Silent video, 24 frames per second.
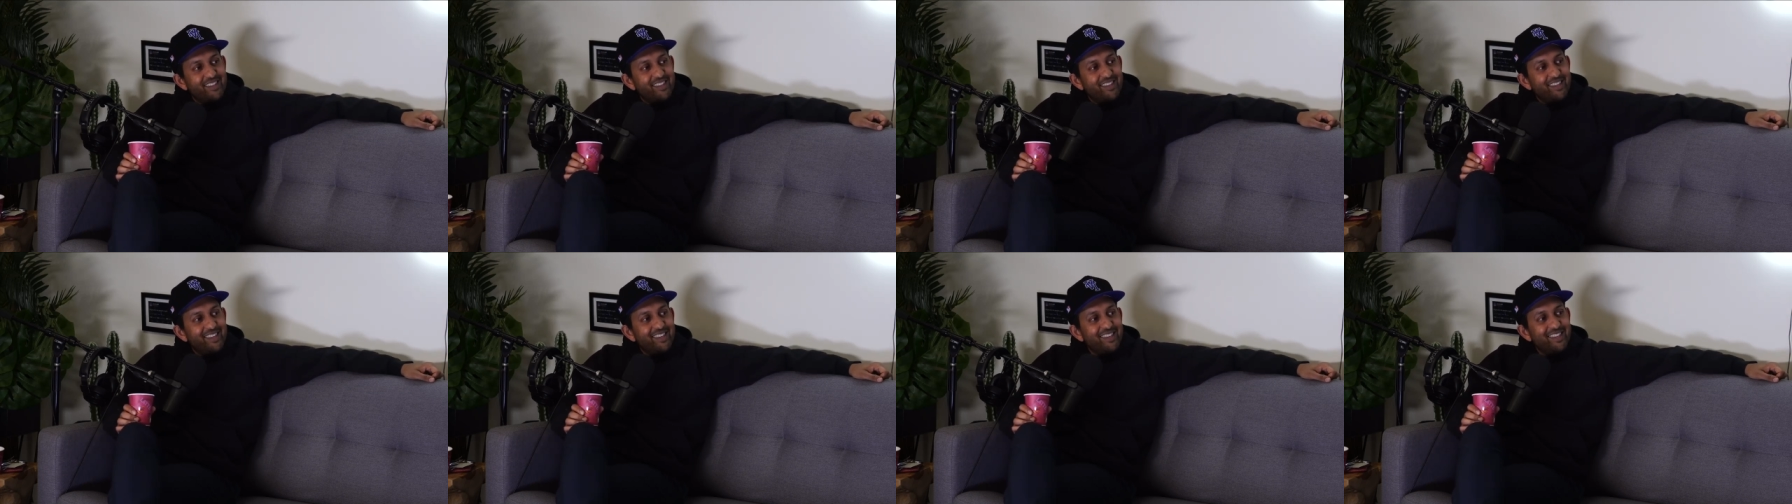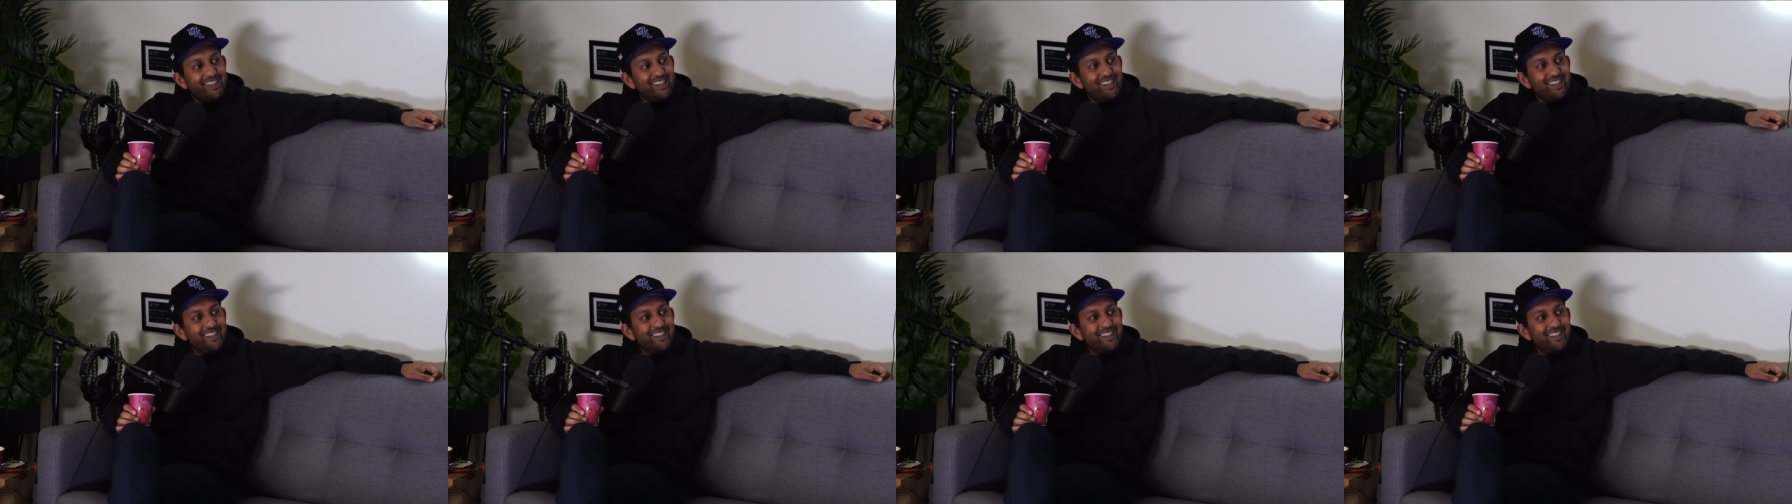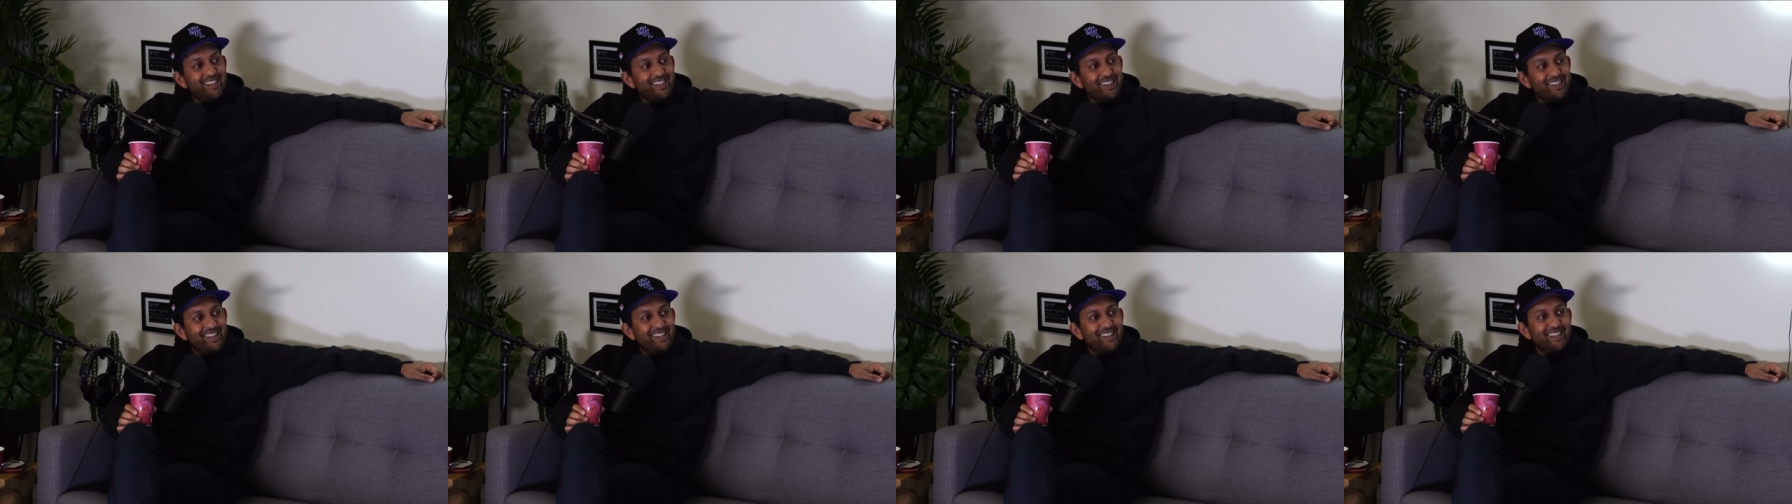I did say it
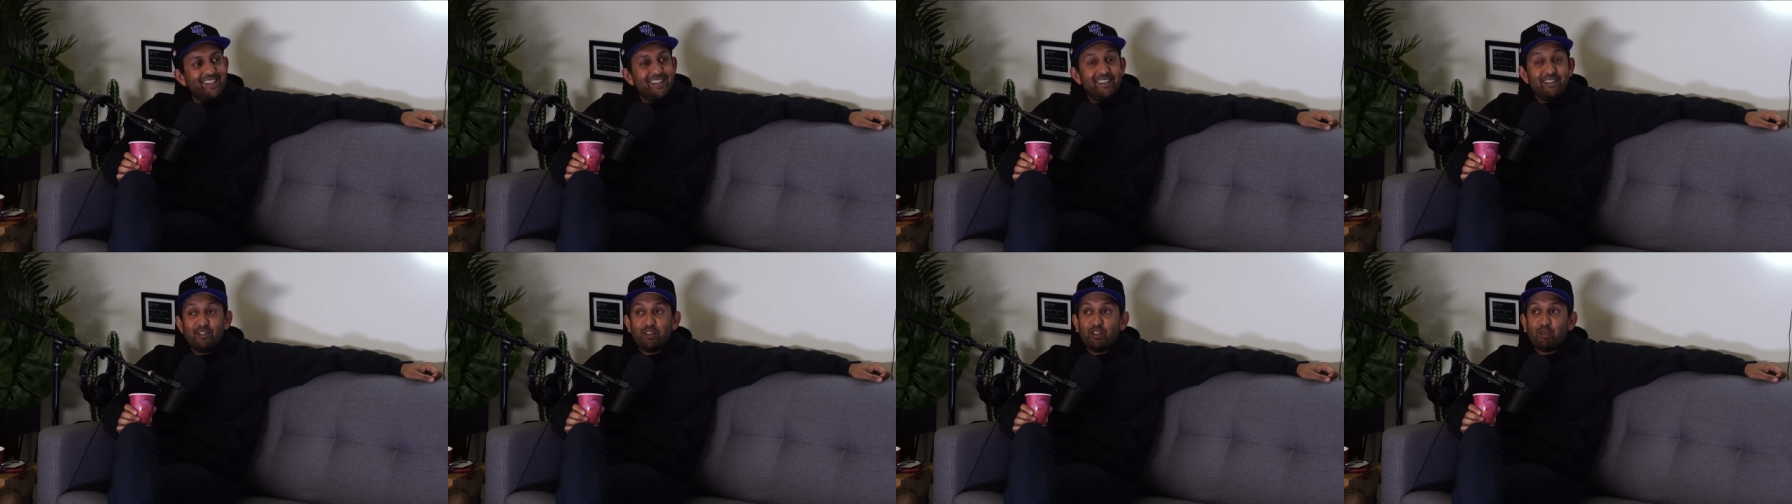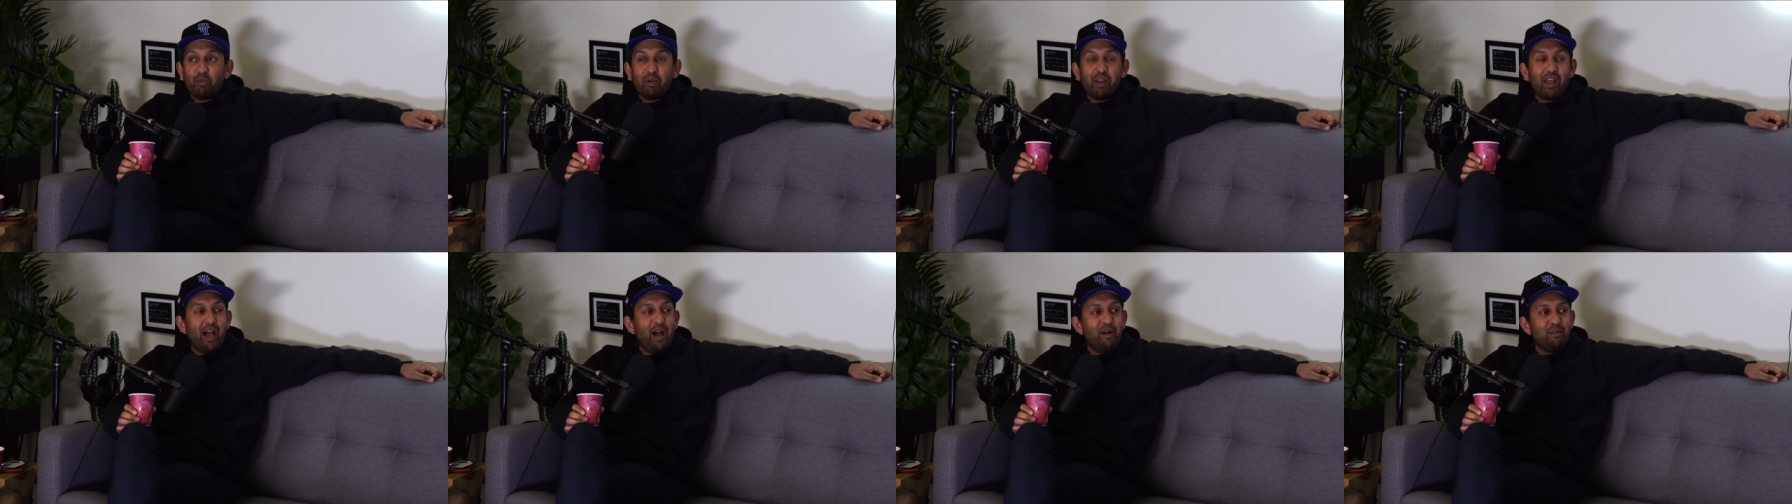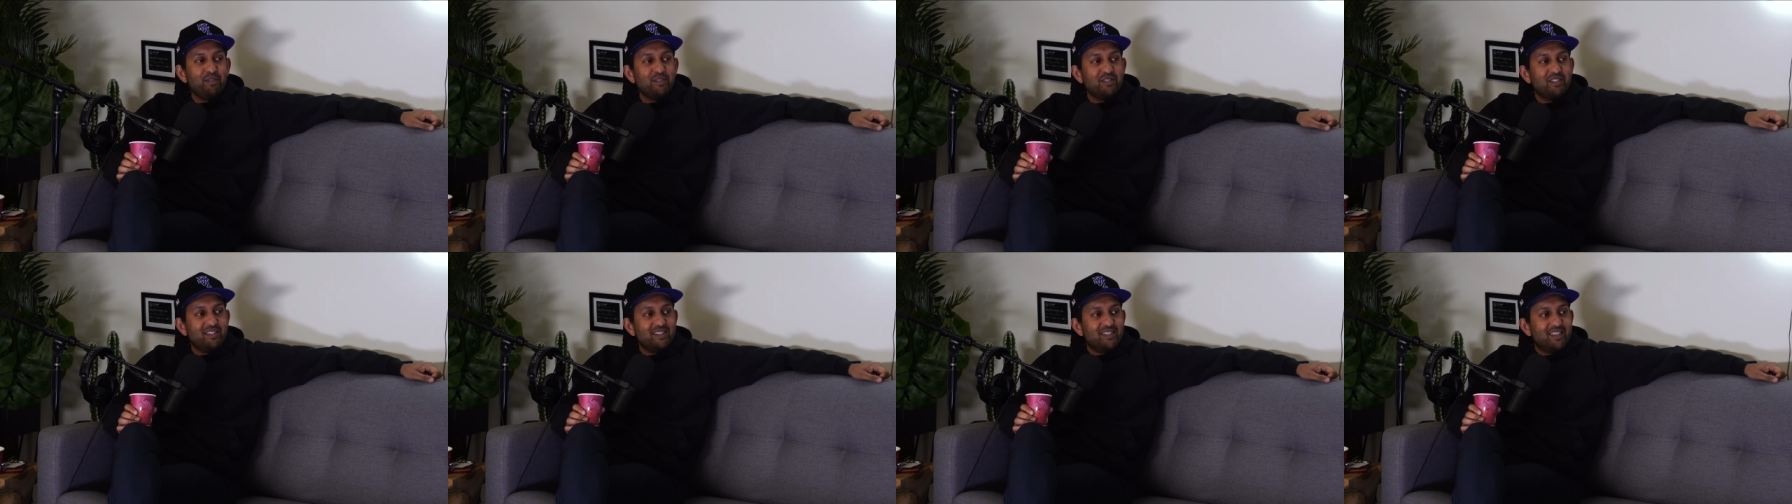was going to go. Three
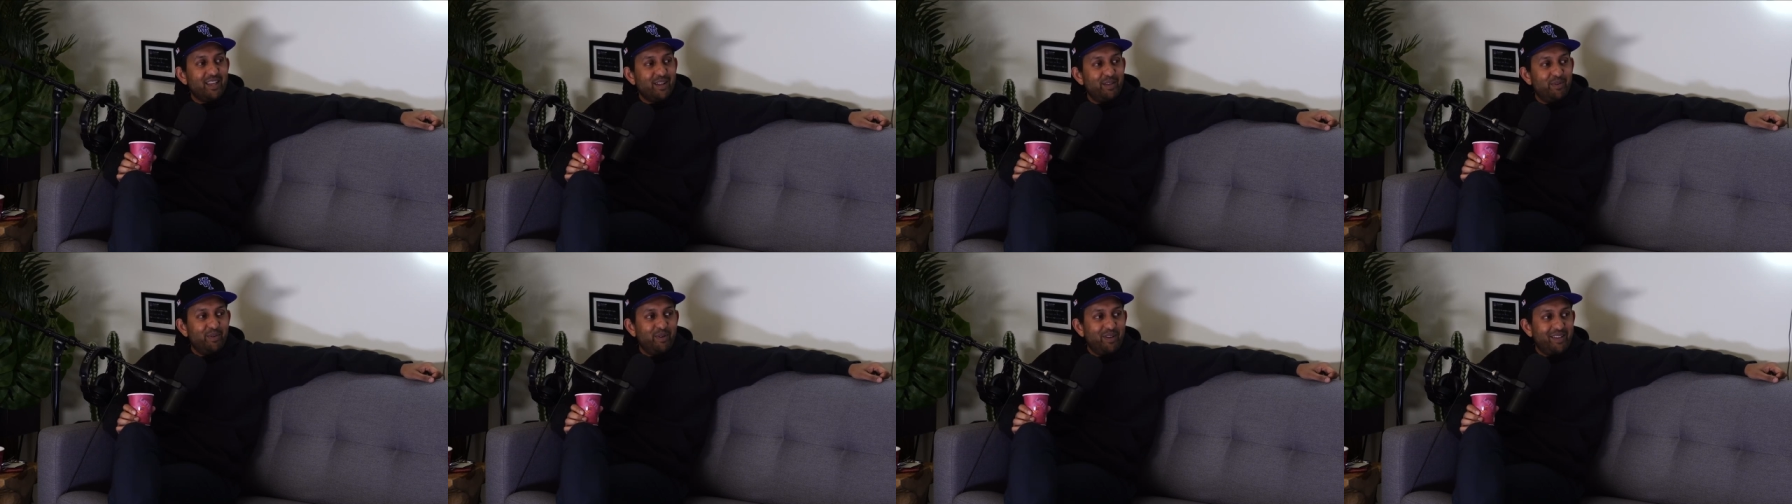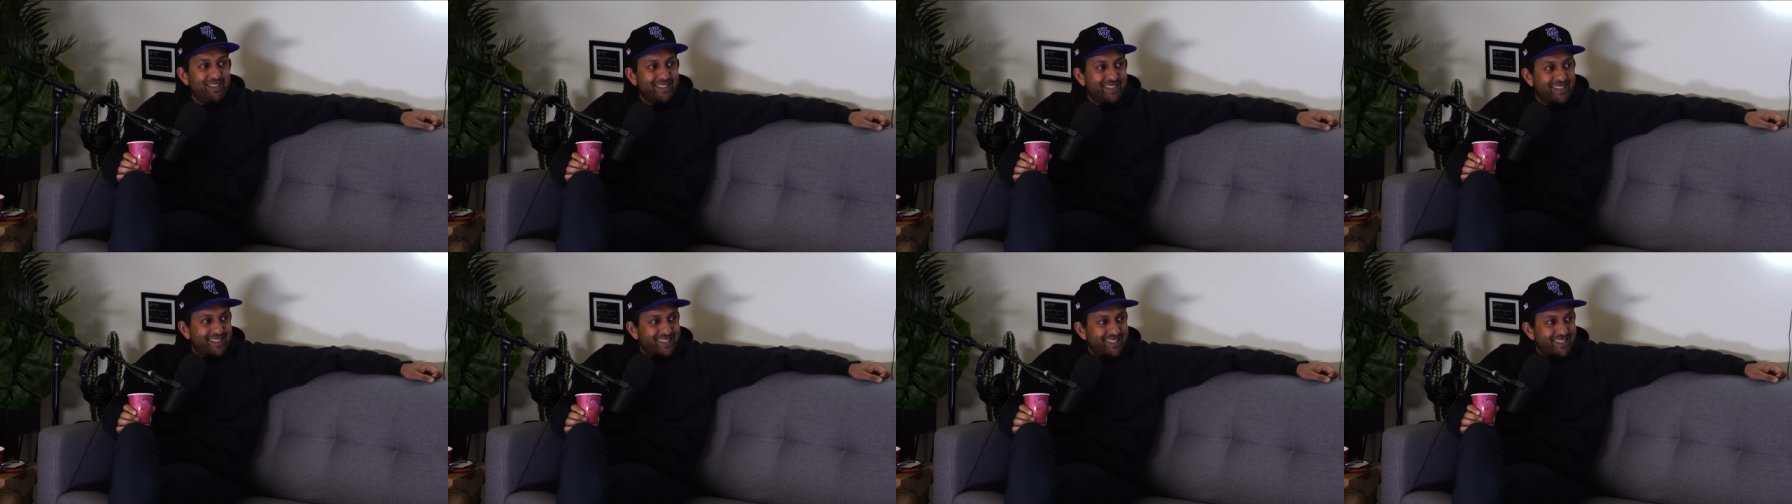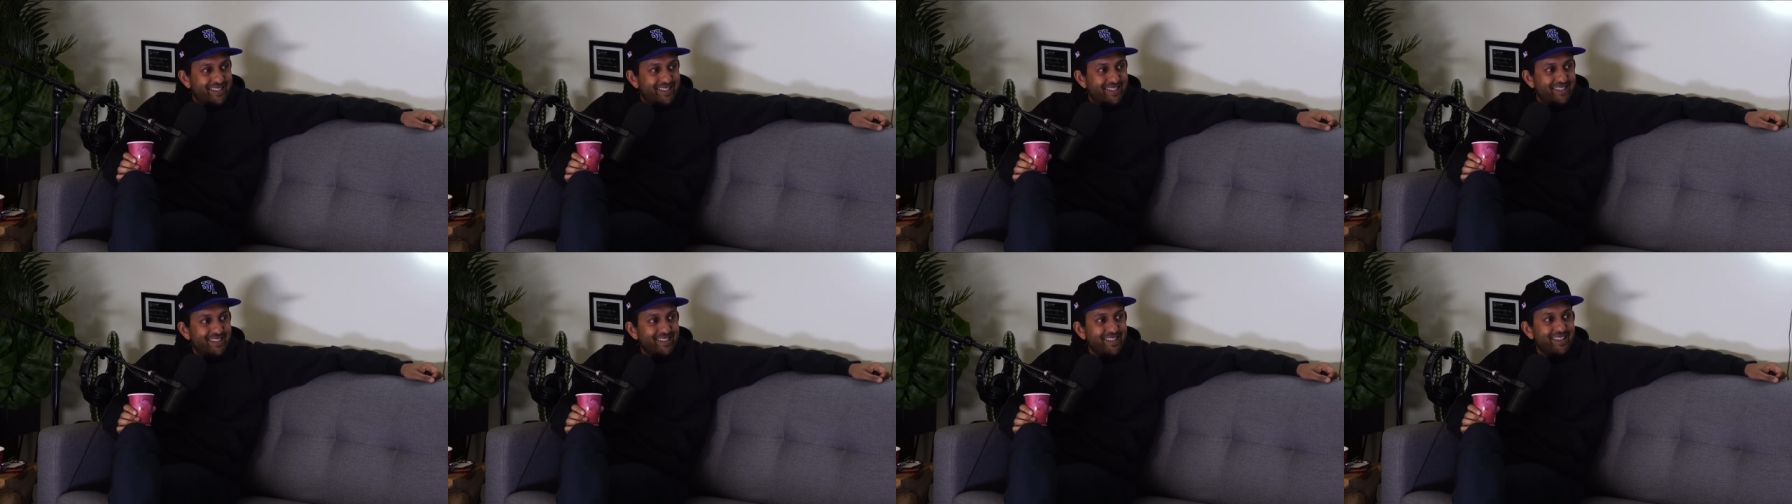hours, he said it was. It
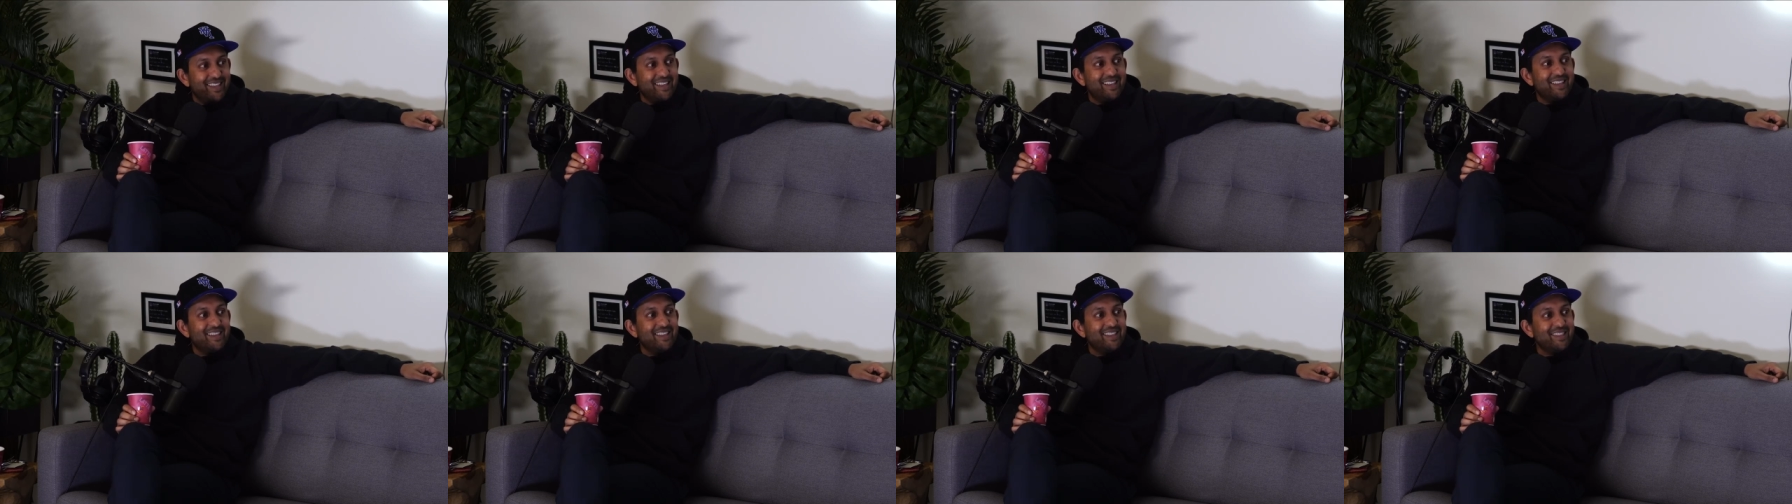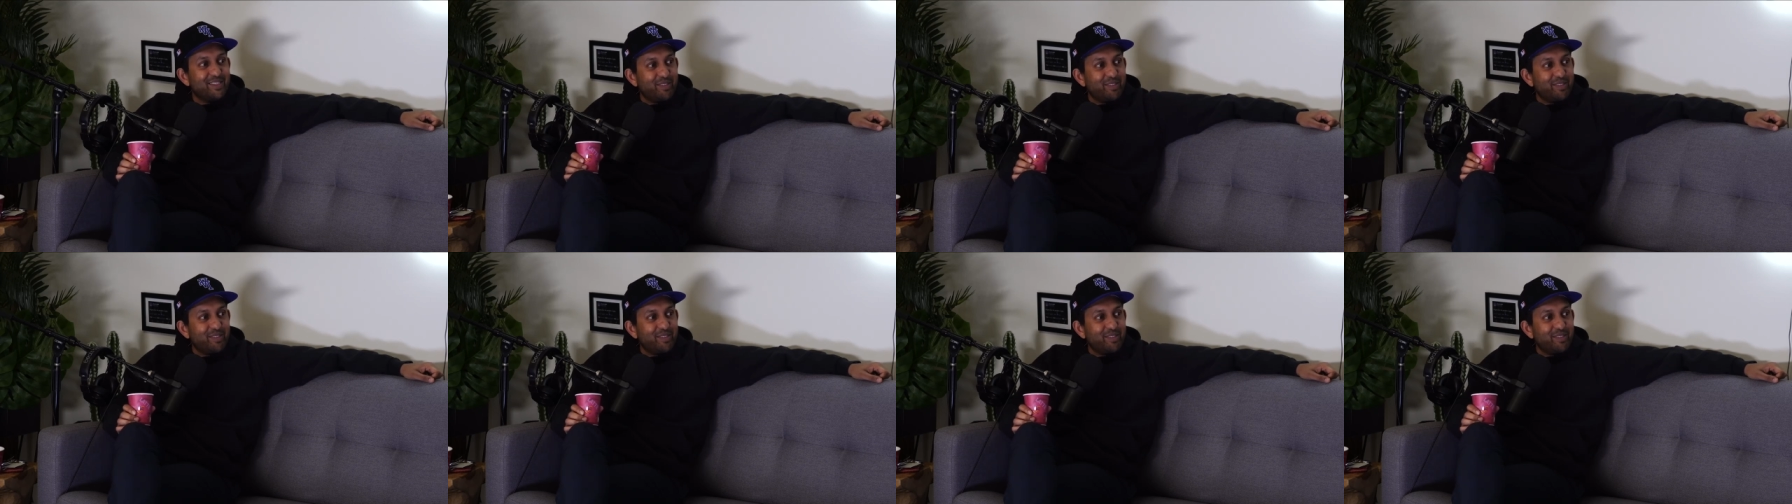was three hours long?